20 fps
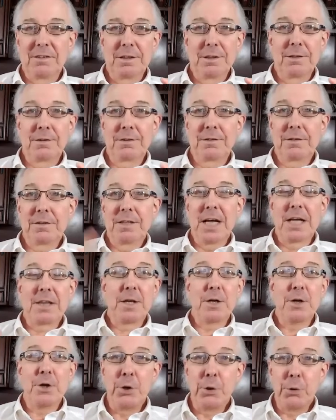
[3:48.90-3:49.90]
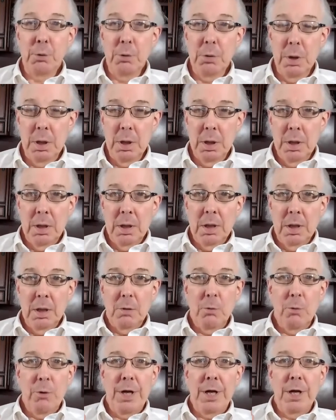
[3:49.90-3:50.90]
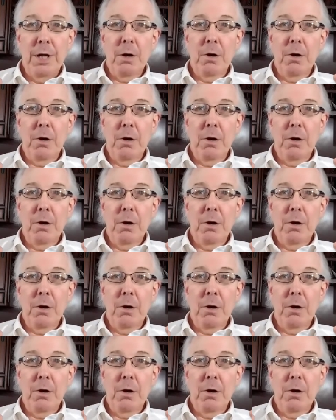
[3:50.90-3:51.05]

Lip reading: is nothing new. We